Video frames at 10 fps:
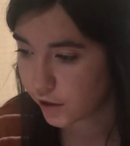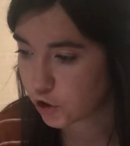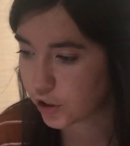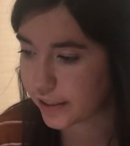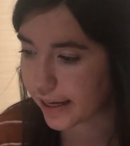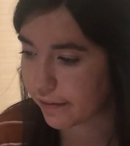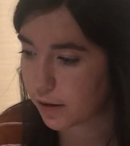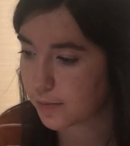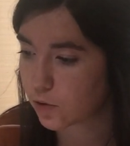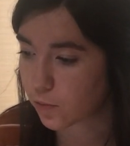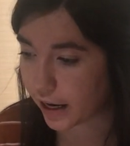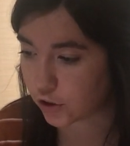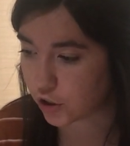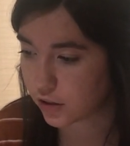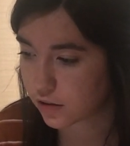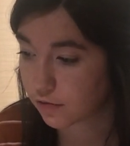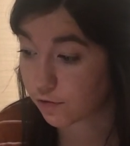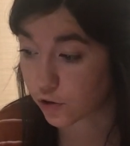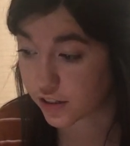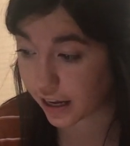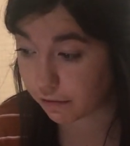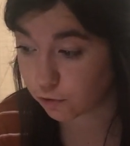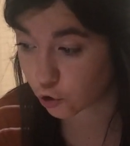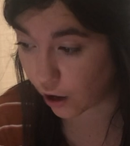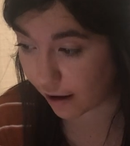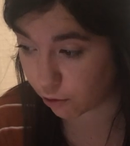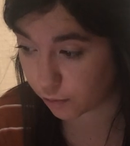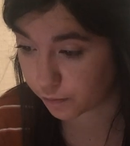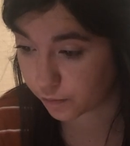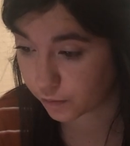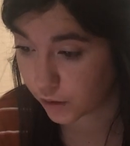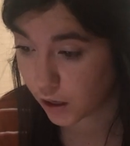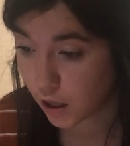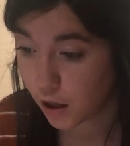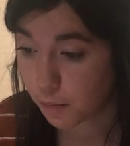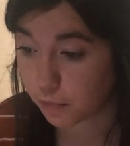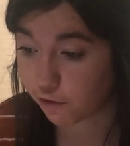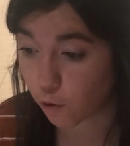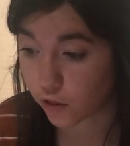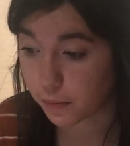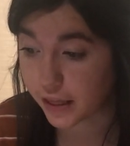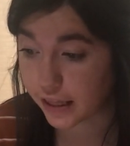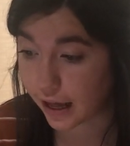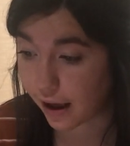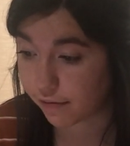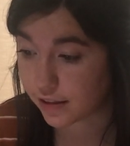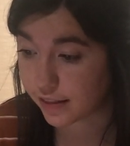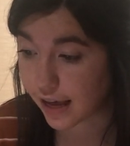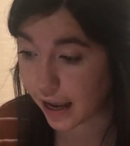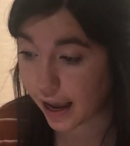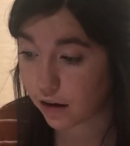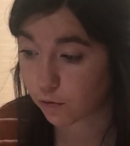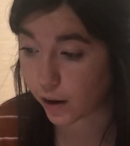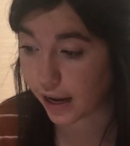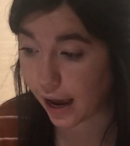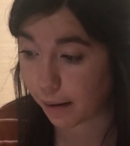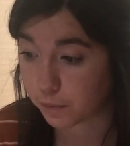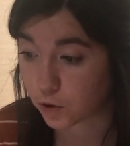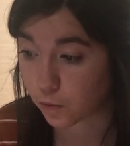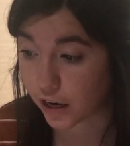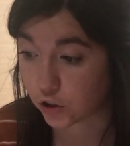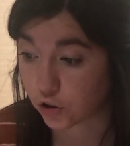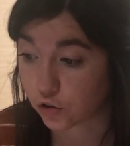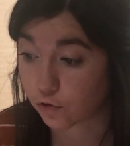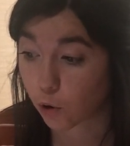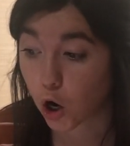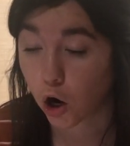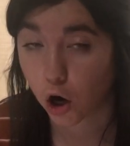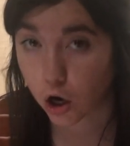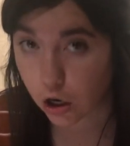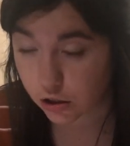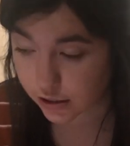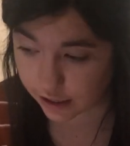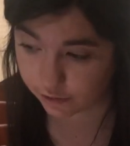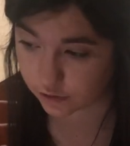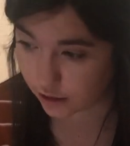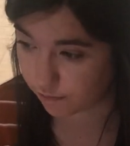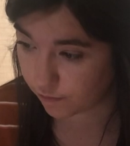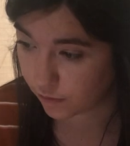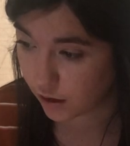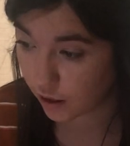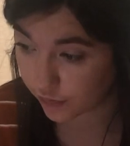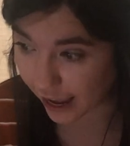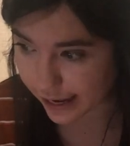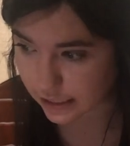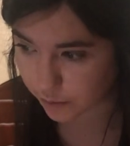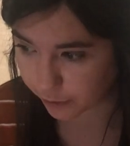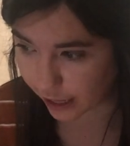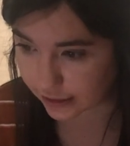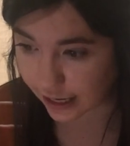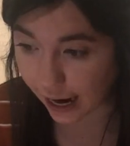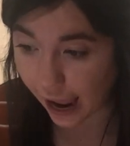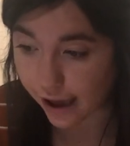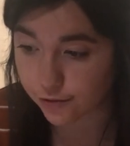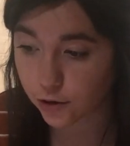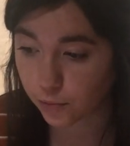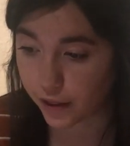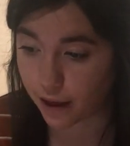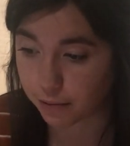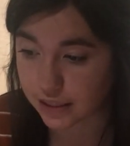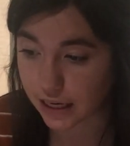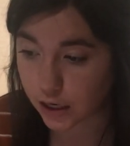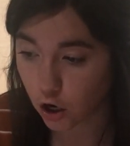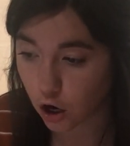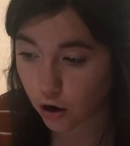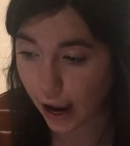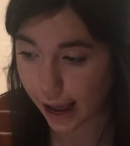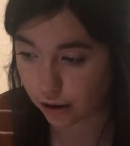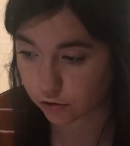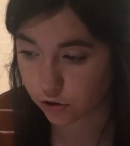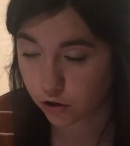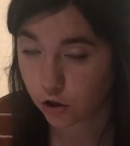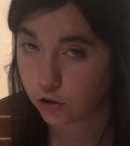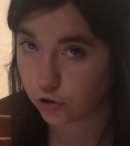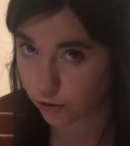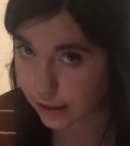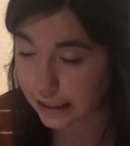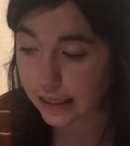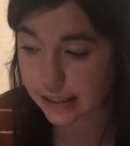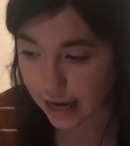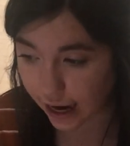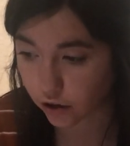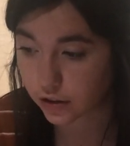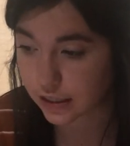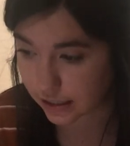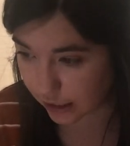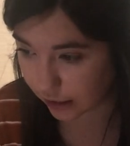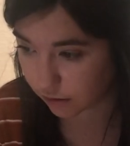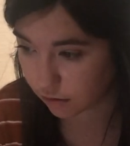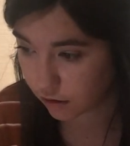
She gave them directions for safe travel. Before the men left, they gave Rahab directions for her safety. They explained that everyone that was in her house during the attack on the city